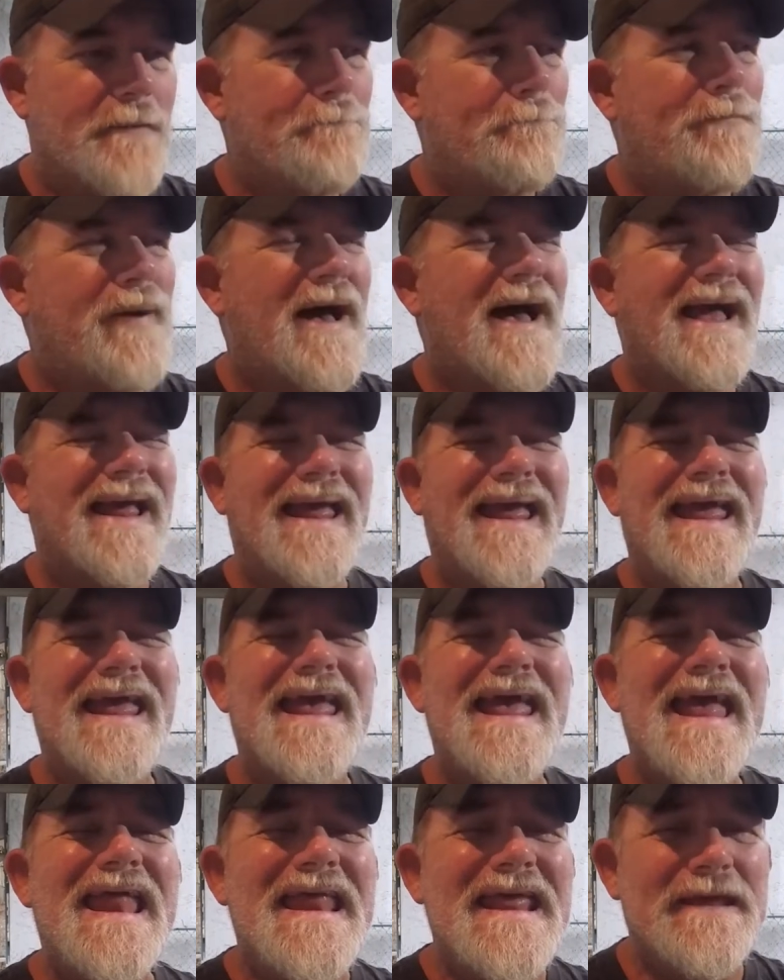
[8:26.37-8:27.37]
by
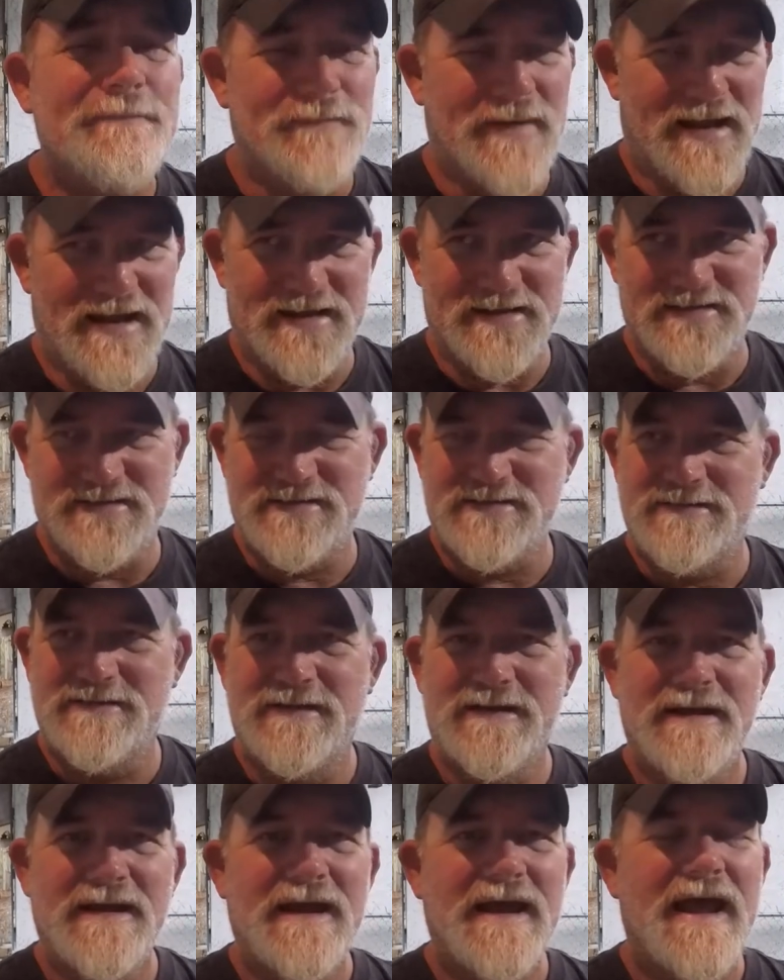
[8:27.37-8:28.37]
any means,
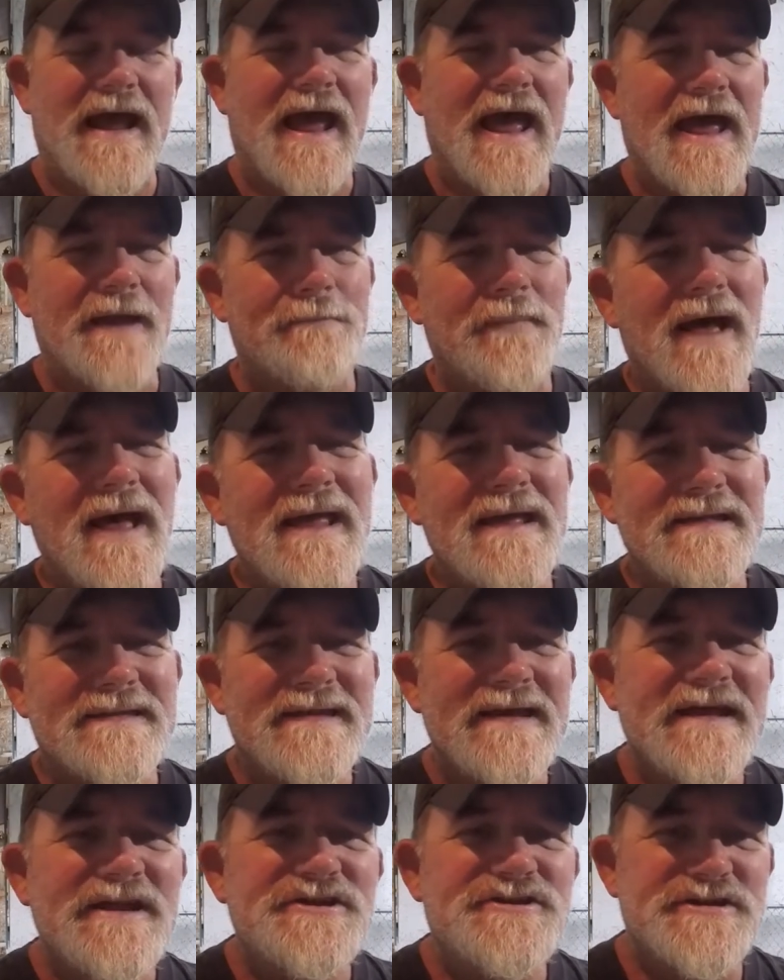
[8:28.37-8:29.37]
and my
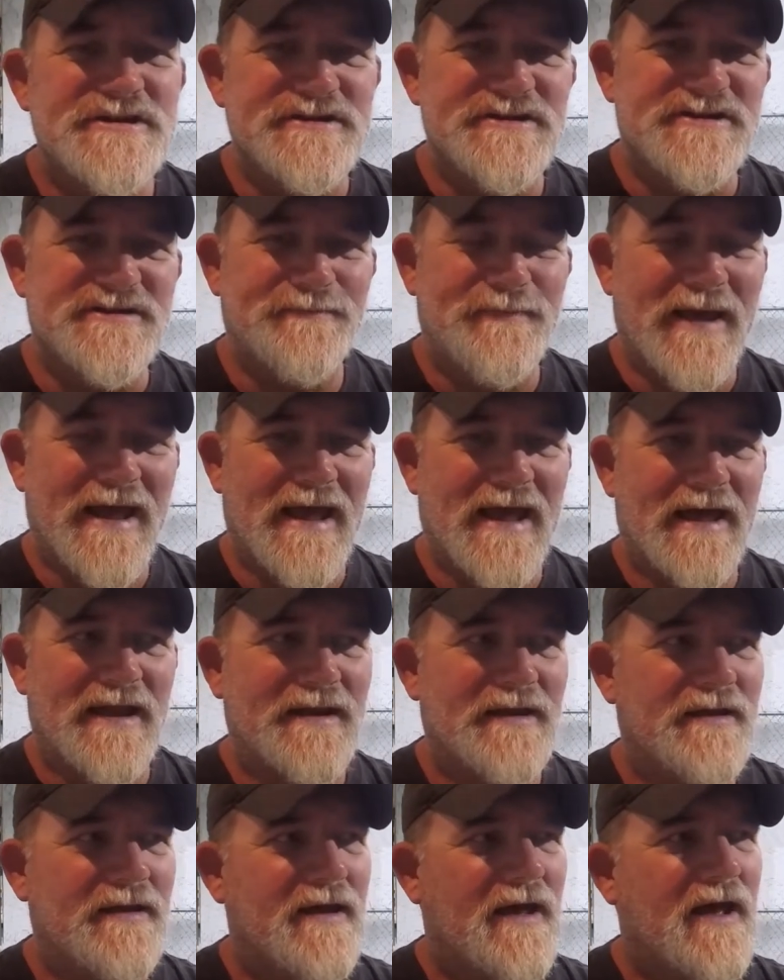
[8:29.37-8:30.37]
attention
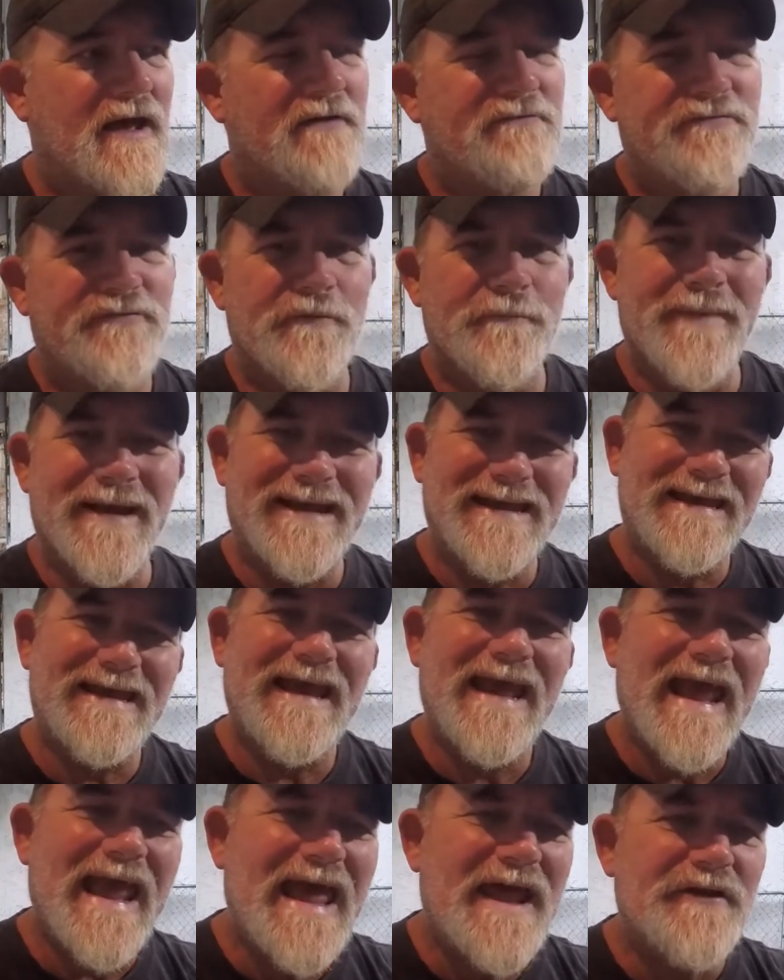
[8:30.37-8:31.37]
span for
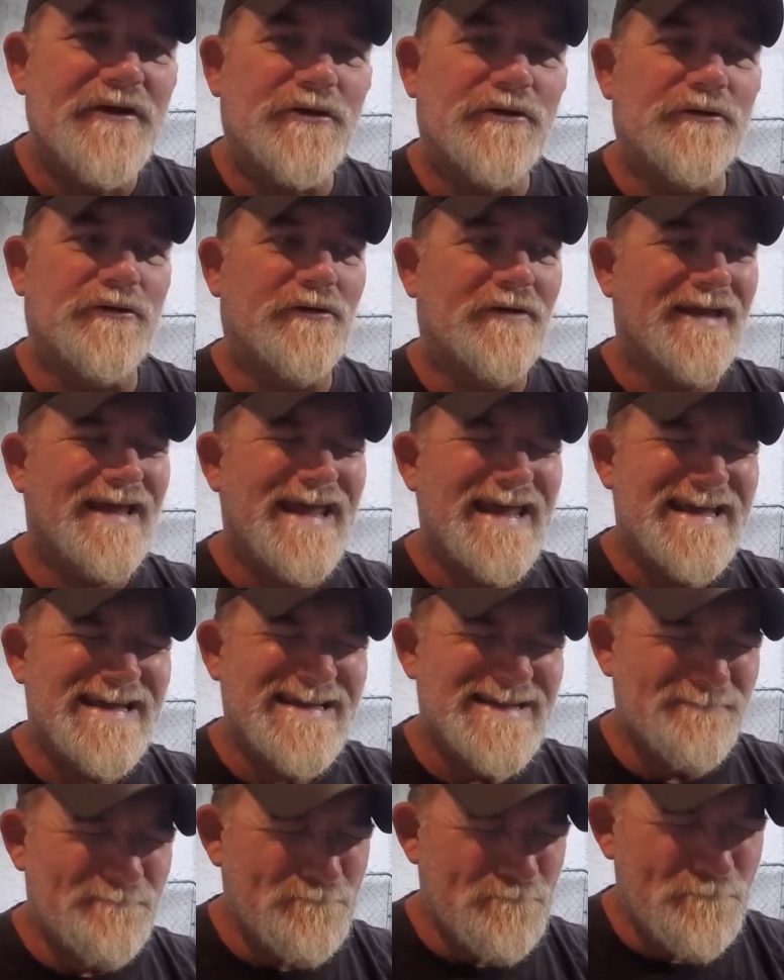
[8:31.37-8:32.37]
mechanical,
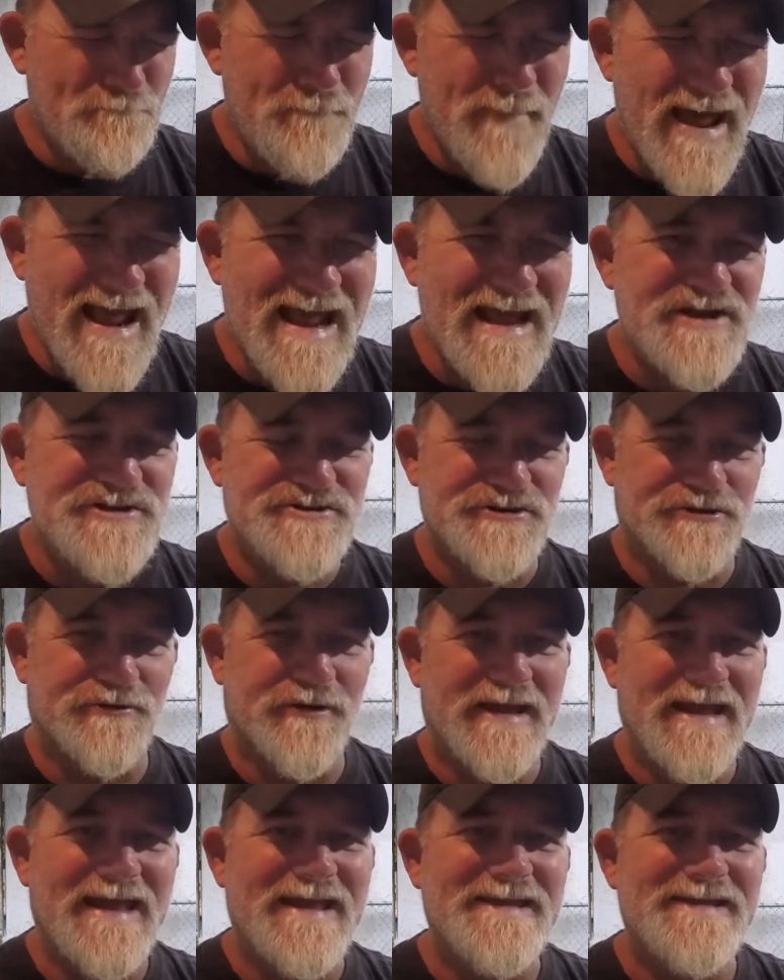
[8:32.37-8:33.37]
major
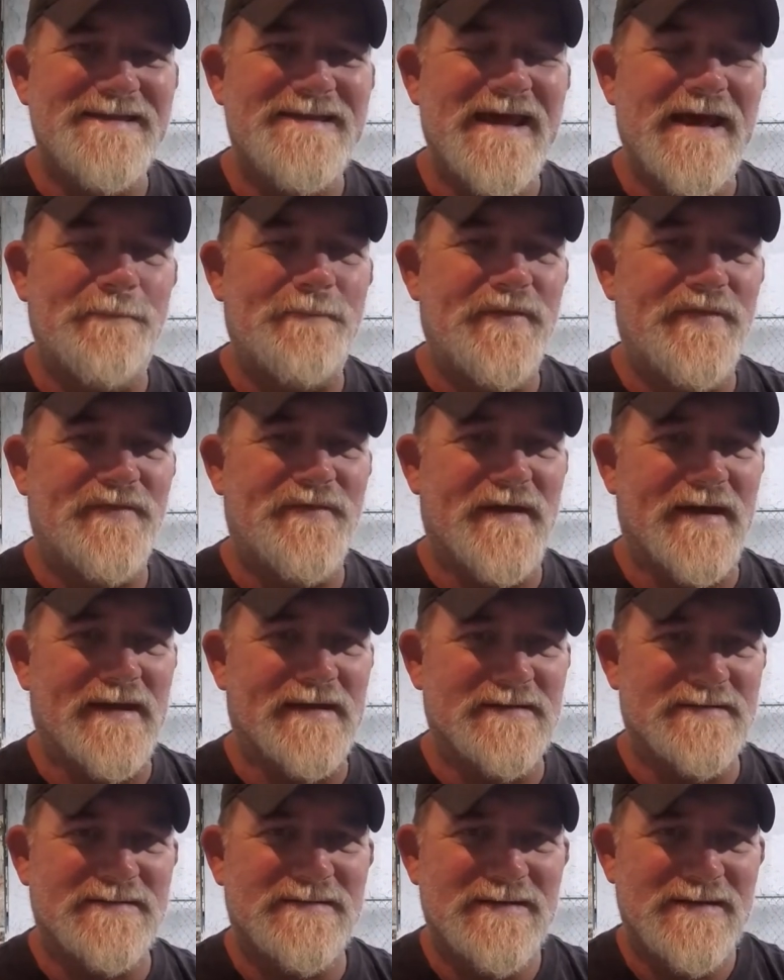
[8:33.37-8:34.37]
in-depth
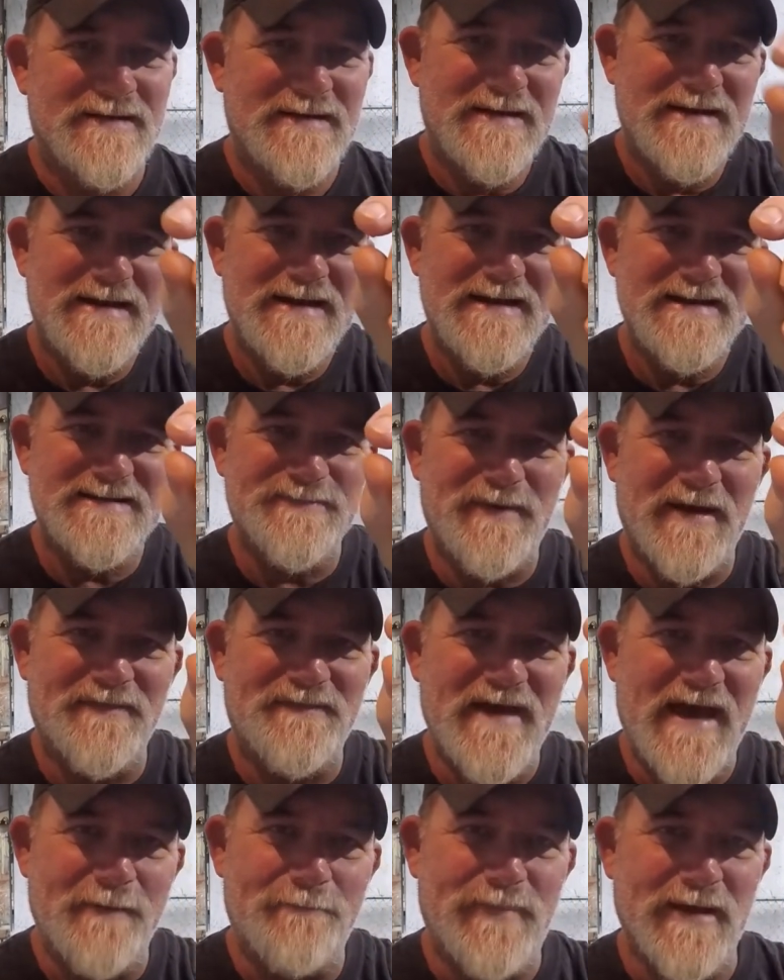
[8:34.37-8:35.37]
things is about
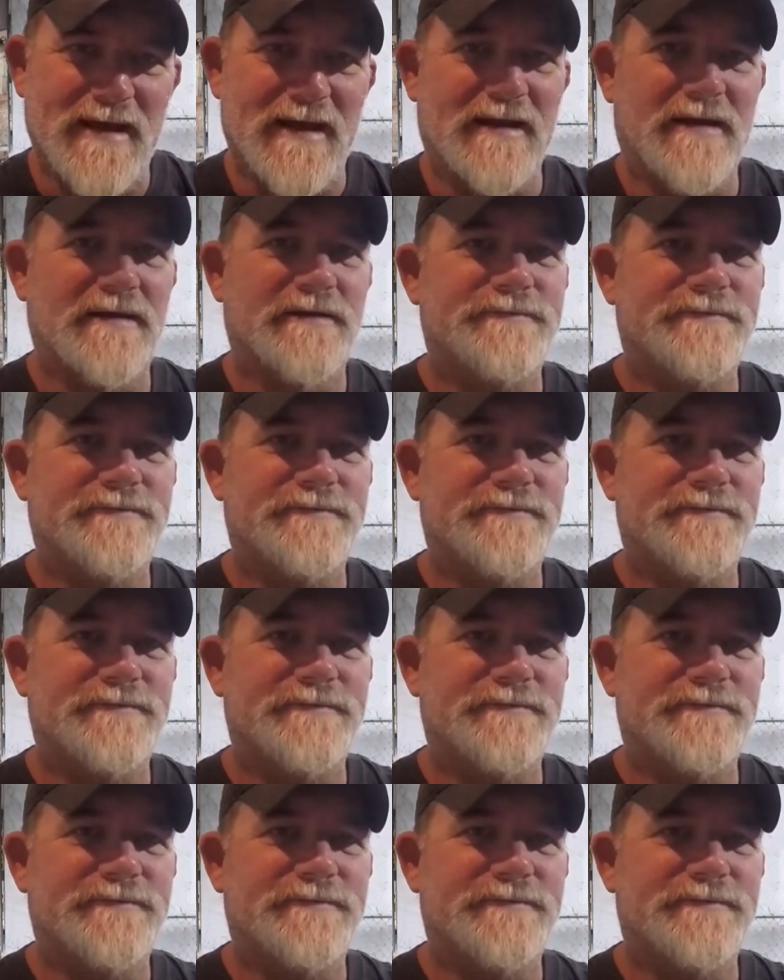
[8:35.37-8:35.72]
that big.